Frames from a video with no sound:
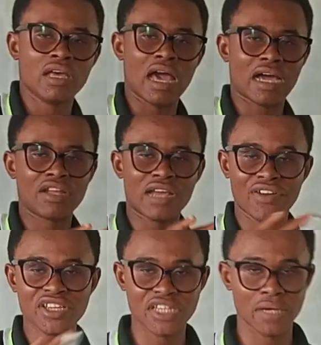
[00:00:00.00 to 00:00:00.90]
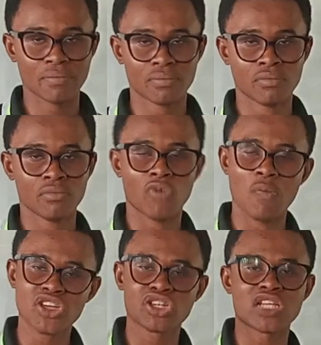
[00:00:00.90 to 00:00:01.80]
I can rearrange them. But
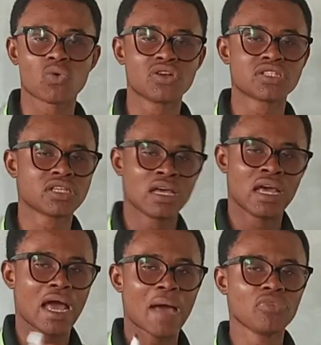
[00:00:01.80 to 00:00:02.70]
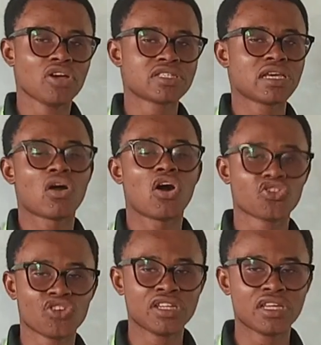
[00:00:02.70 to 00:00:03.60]
make sure that what? I'm not
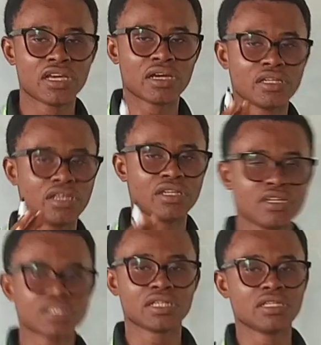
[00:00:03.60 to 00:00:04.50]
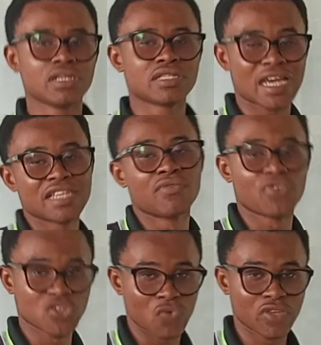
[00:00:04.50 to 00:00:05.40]
altering the signs in
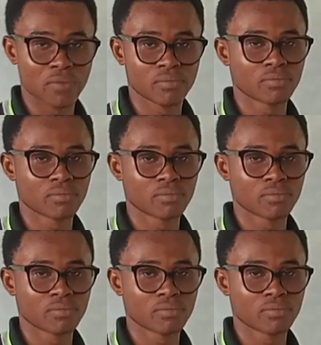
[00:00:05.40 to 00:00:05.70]
front of them.